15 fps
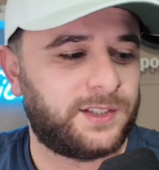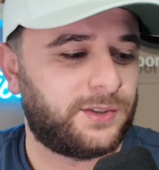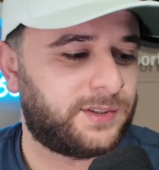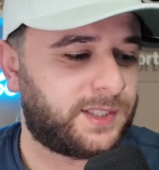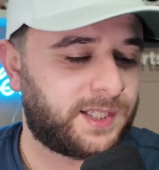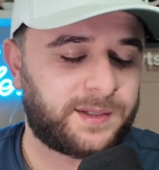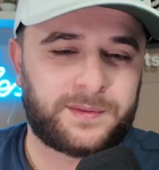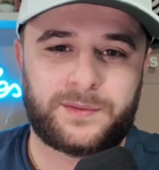Do you
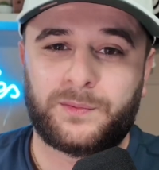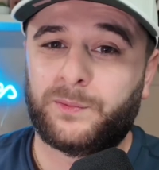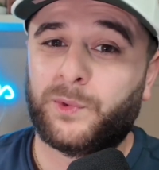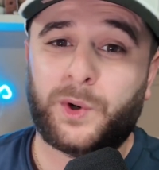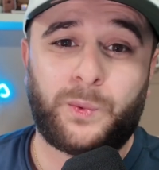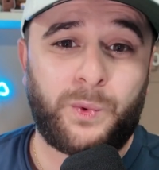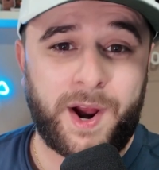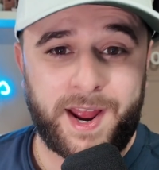think
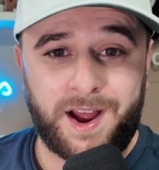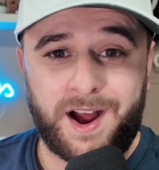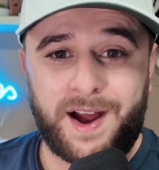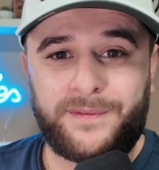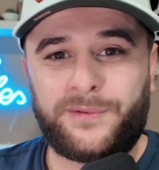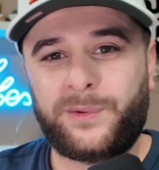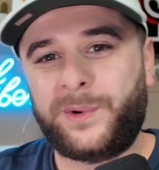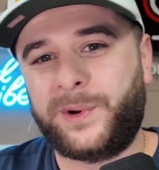we're way
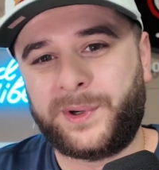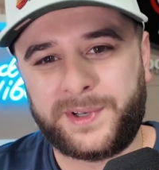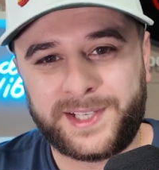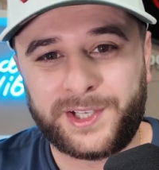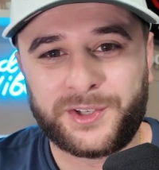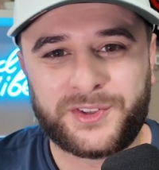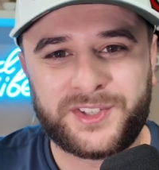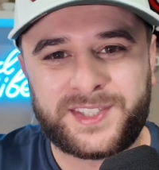off or
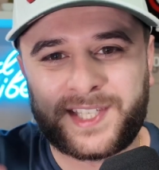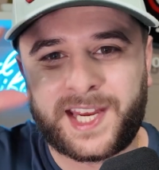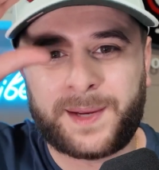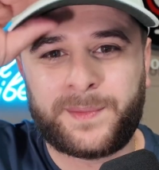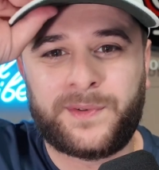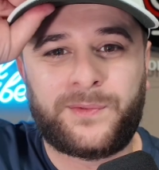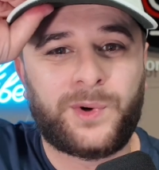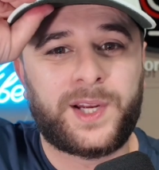near the
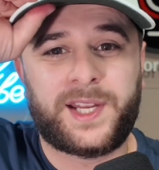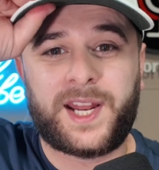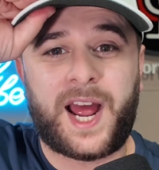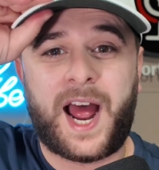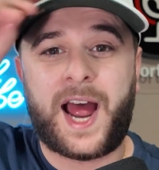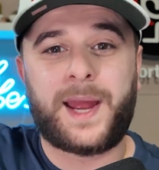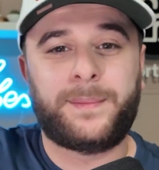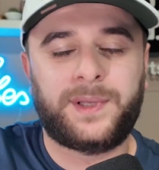same of what
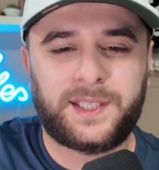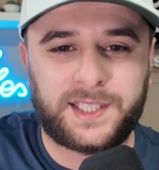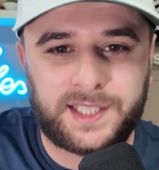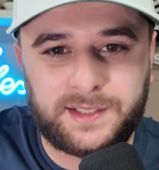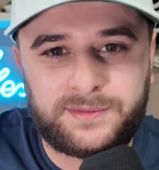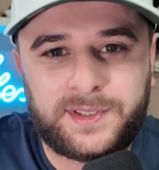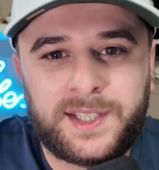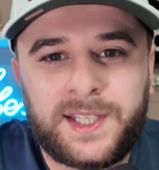I
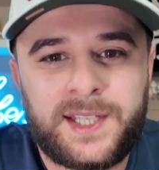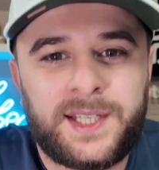believe?